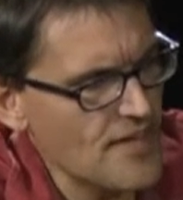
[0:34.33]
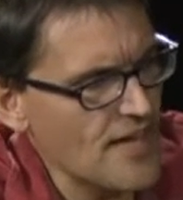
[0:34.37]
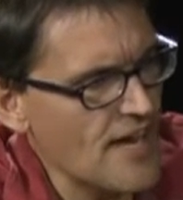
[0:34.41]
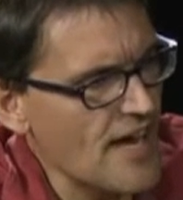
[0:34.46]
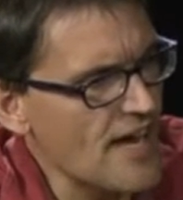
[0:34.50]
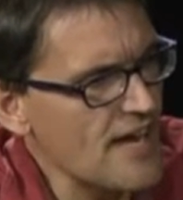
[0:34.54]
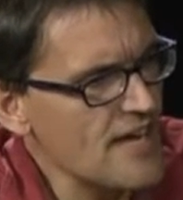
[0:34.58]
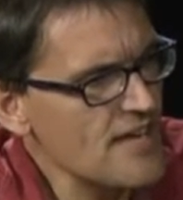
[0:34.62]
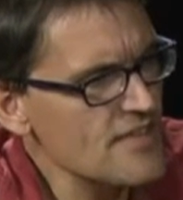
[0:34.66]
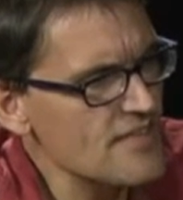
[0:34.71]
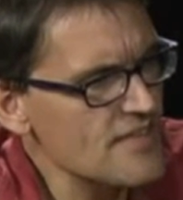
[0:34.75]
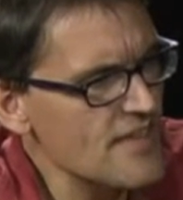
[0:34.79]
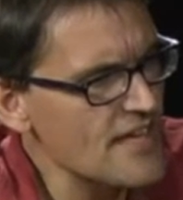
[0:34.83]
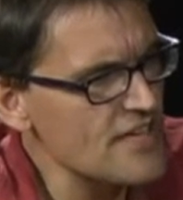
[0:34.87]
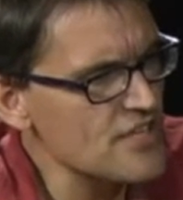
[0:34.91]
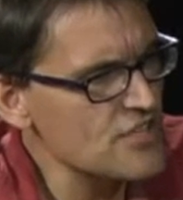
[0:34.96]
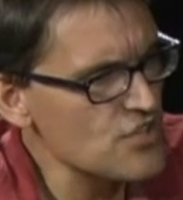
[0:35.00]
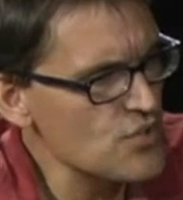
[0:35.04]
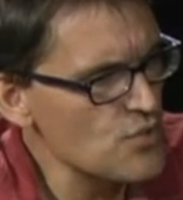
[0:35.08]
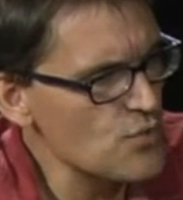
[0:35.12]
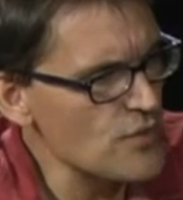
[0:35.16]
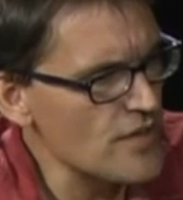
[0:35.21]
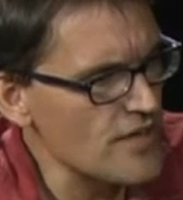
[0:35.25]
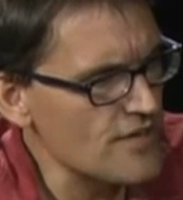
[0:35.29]
Okay? They
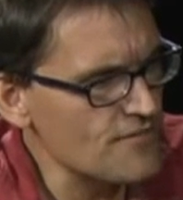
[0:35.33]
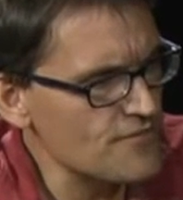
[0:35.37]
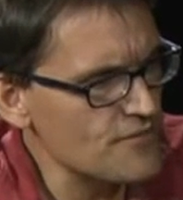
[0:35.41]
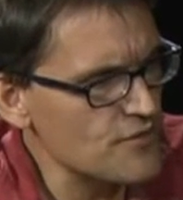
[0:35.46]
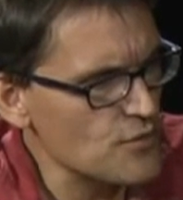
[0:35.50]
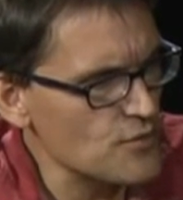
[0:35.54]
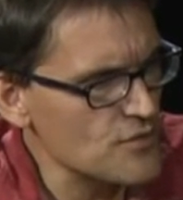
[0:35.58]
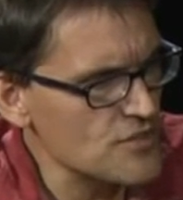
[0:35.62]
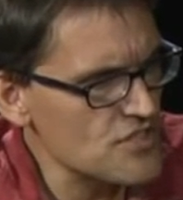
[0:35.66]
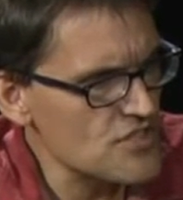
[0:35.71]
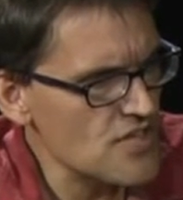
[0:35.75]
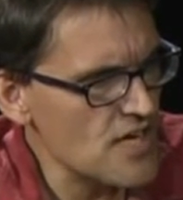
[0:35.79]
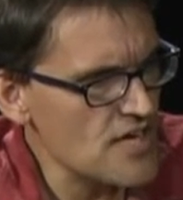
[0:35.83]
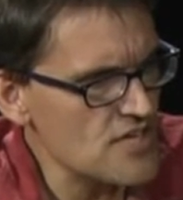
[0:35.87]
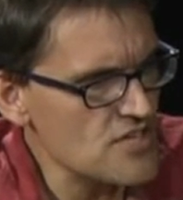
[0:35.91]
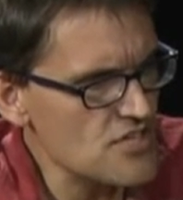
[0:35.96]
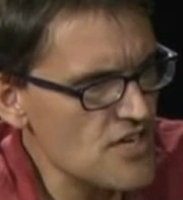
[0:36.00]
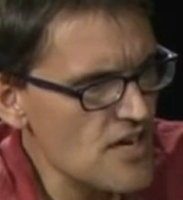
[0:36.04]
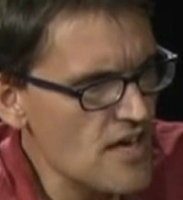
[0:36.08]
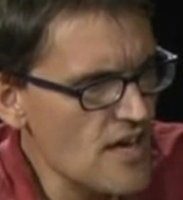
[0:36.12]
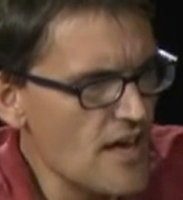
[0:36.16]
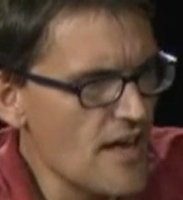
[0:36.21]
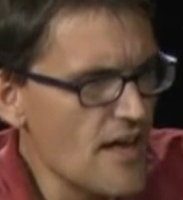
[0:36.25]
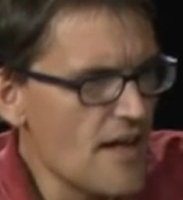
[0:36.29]
do influence
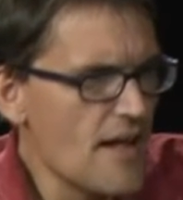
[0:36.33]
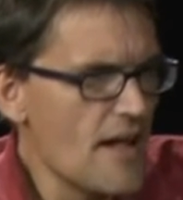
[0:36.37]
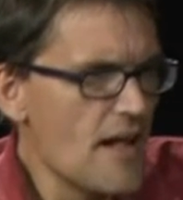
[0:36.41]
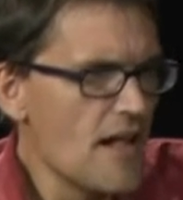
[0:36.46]
us.